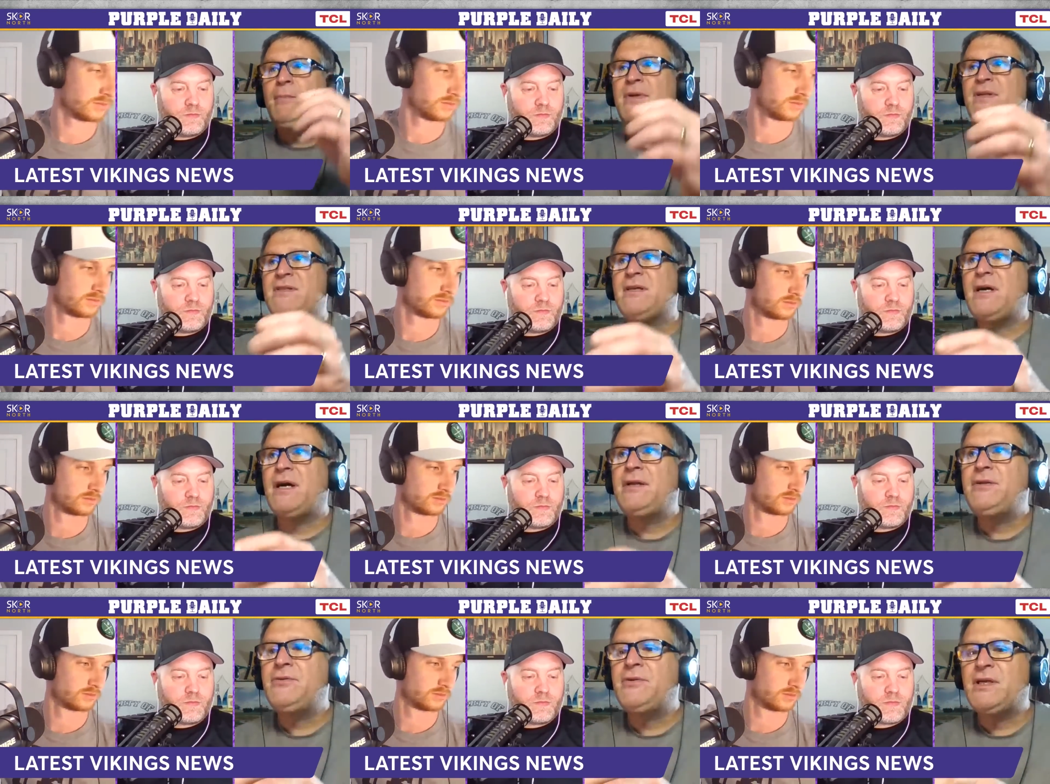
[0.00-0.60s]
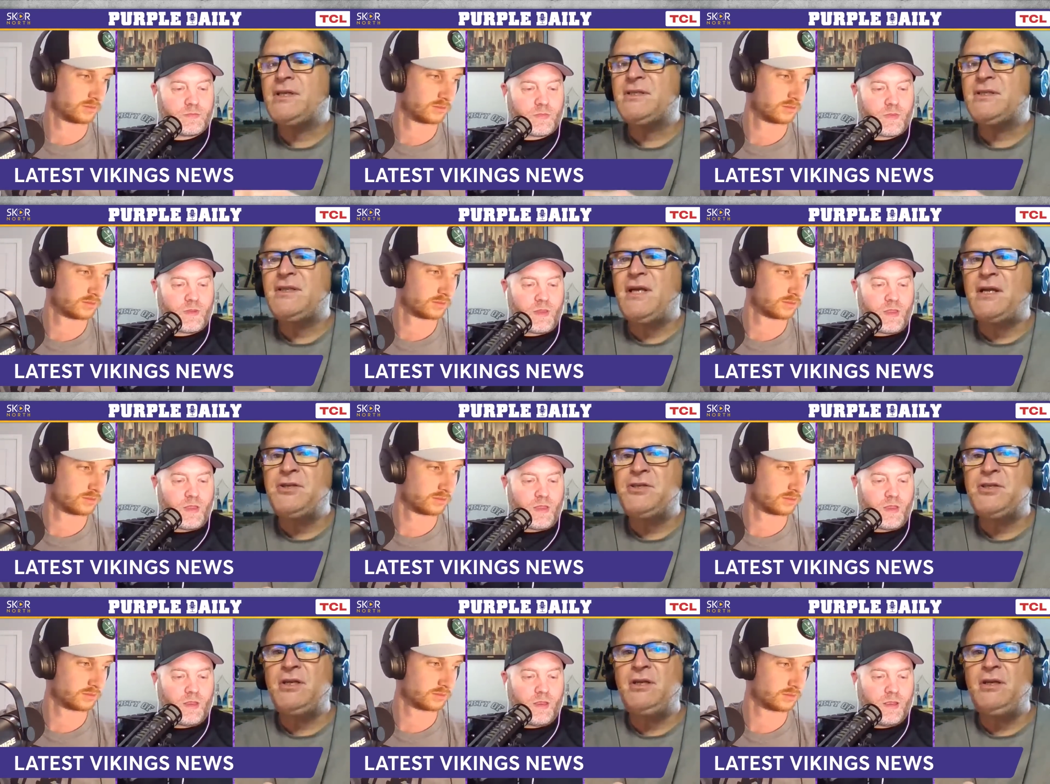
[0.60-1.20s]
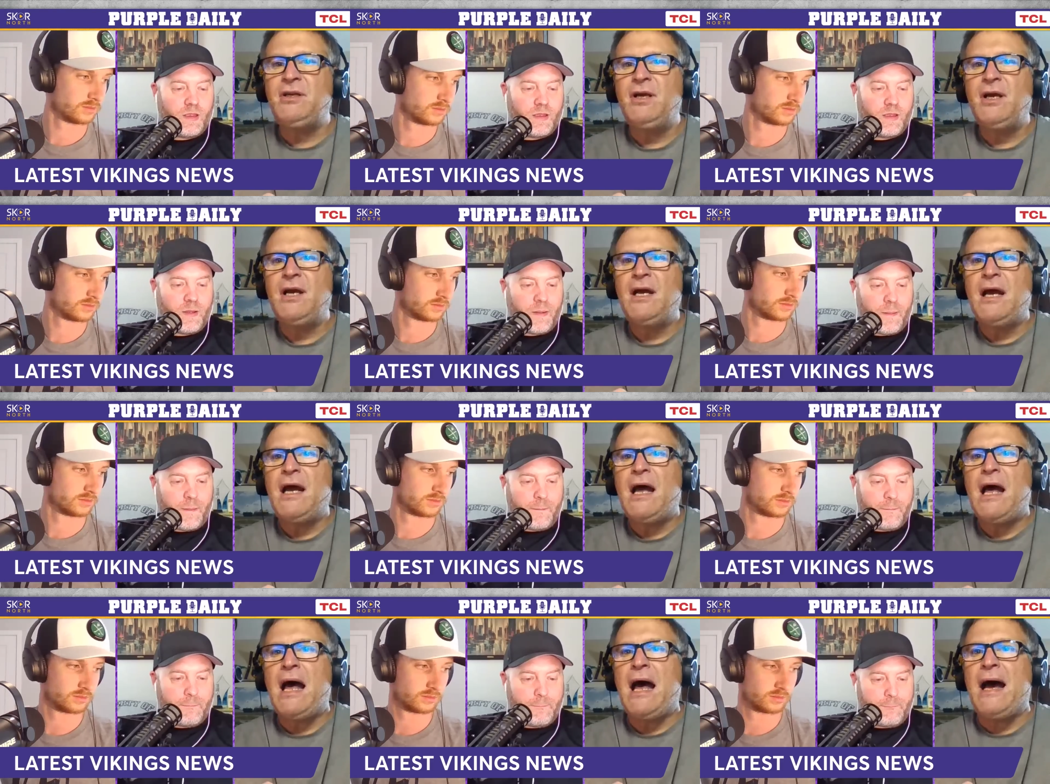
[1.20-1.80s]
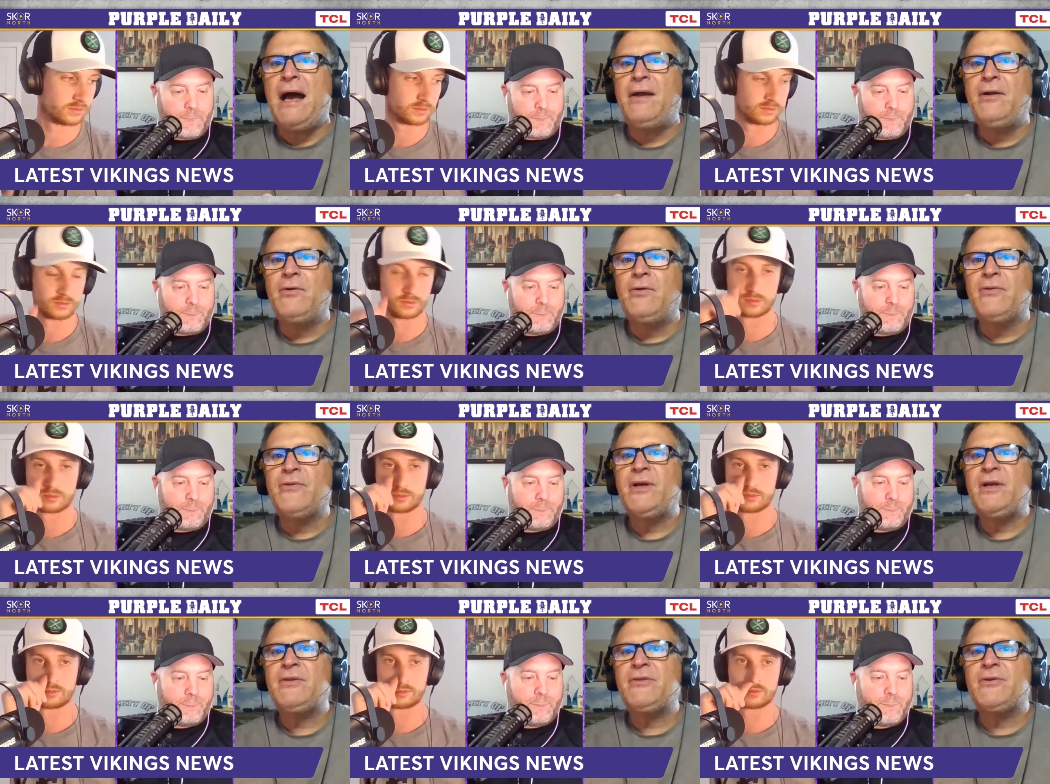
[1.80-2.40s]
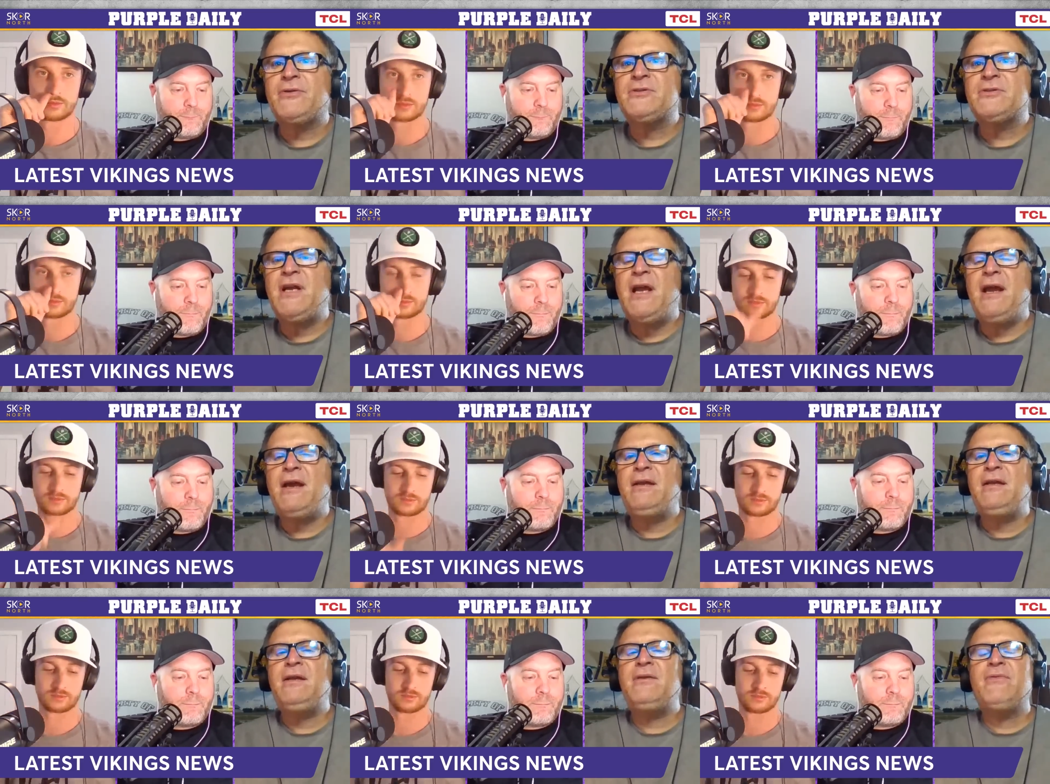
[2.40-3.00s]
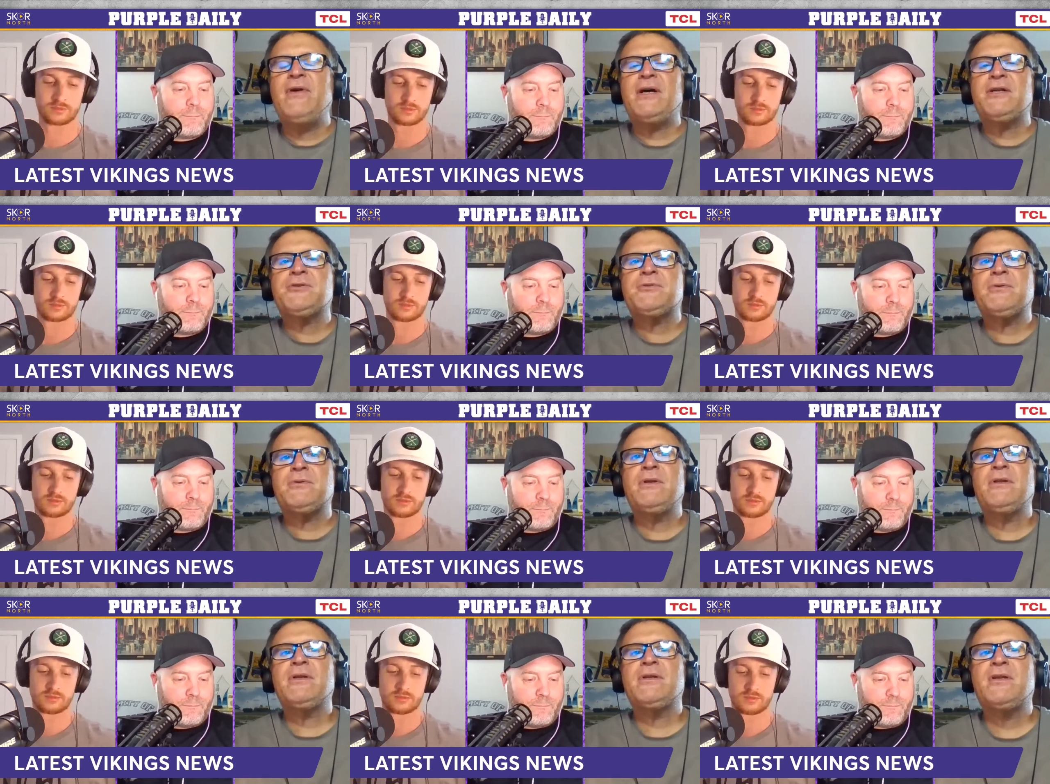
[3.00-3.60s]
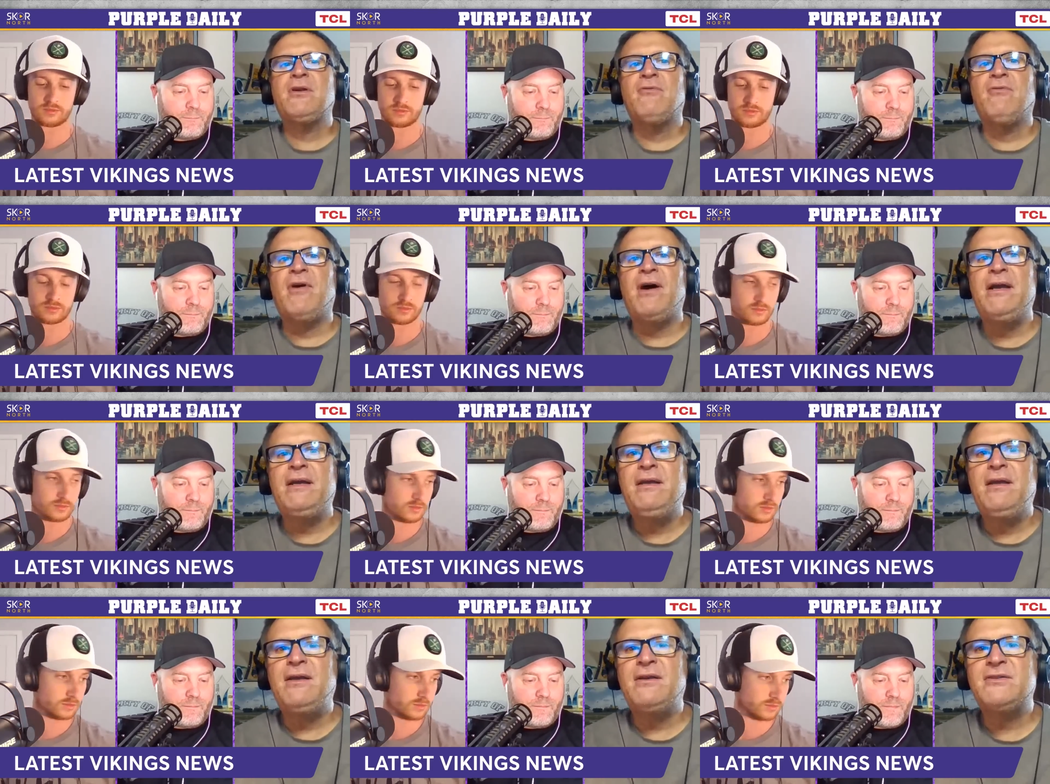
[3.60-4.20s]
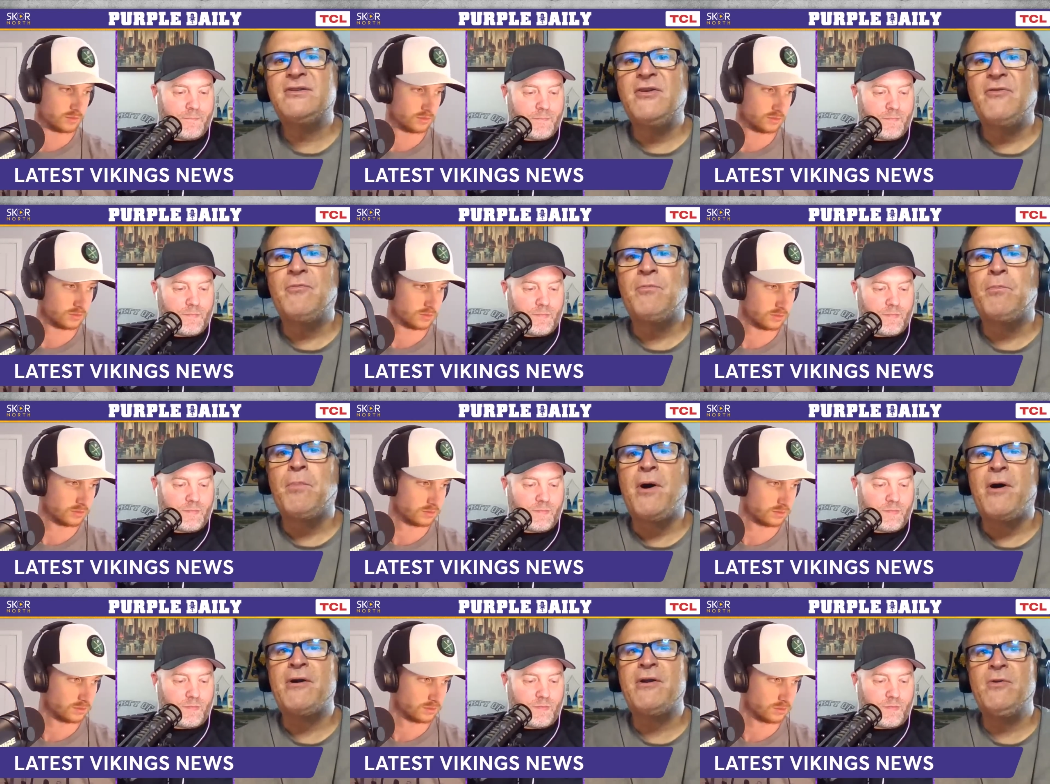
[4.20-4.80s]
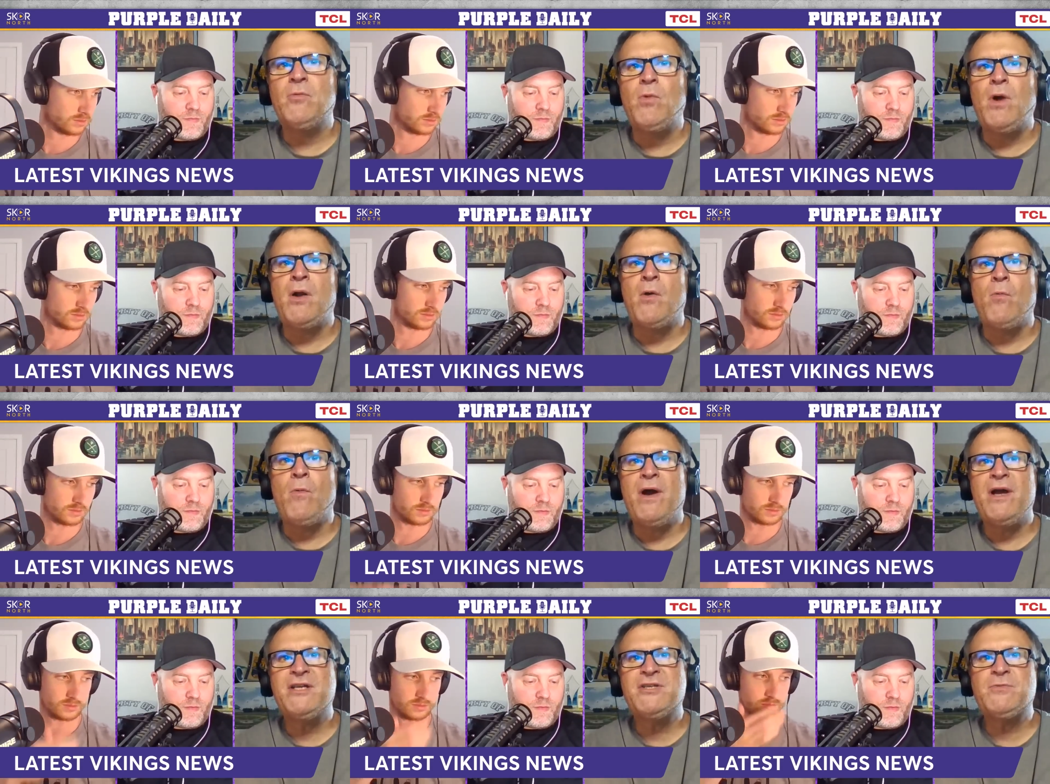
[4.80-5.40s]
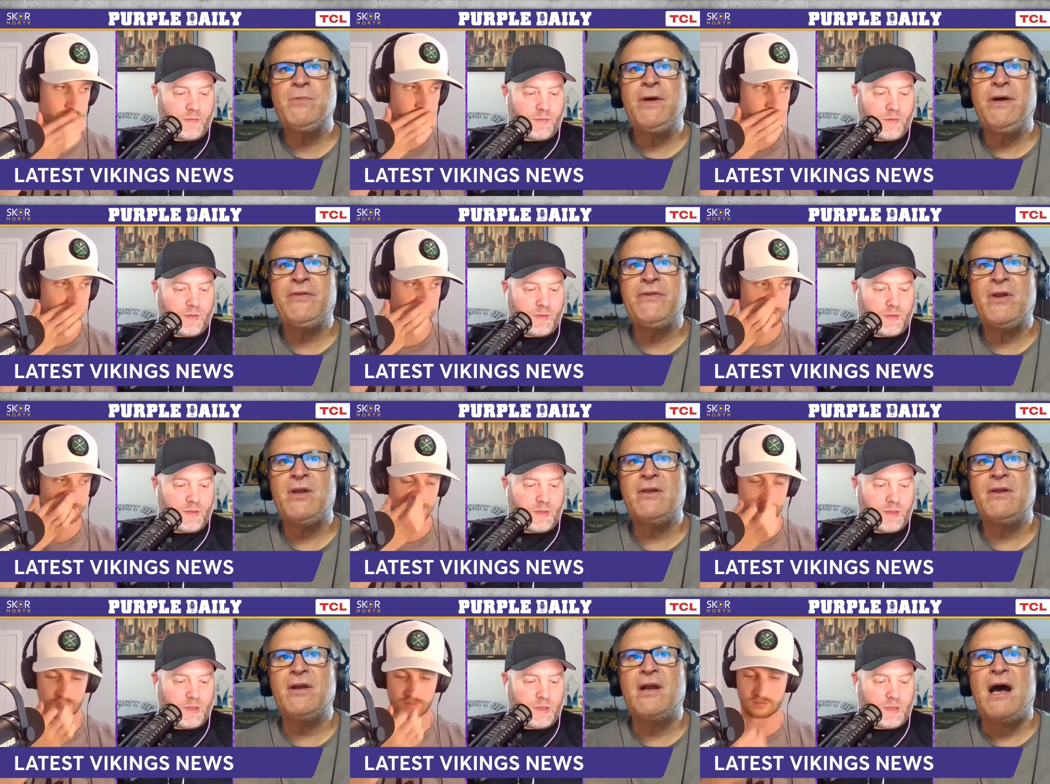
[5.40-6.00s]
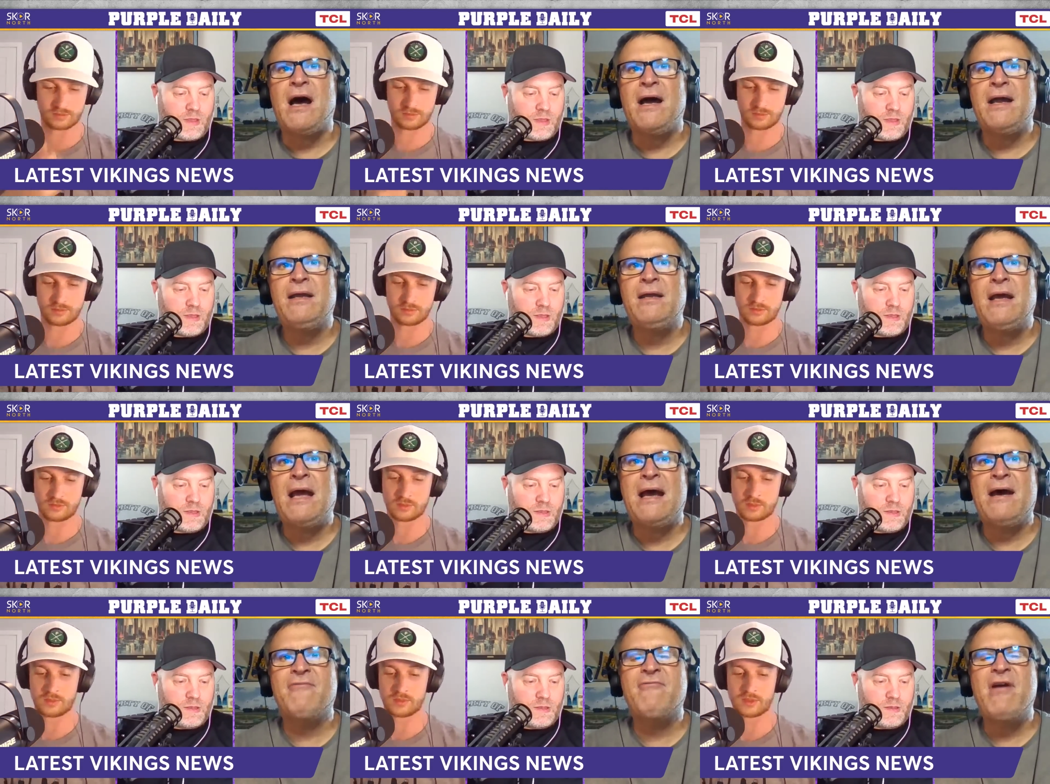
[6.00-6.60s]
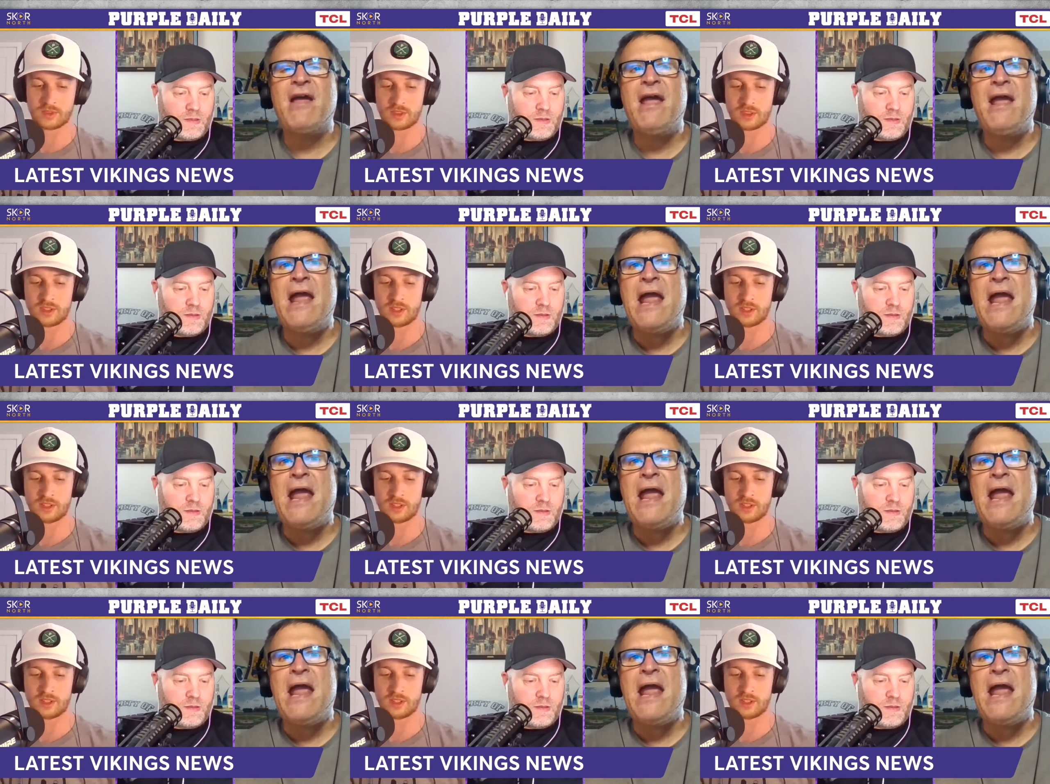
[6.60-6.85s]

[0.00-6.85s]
Speaker 1: be signed to an extension. I don't think there's any veteran that the Vikings have parted ways with that I have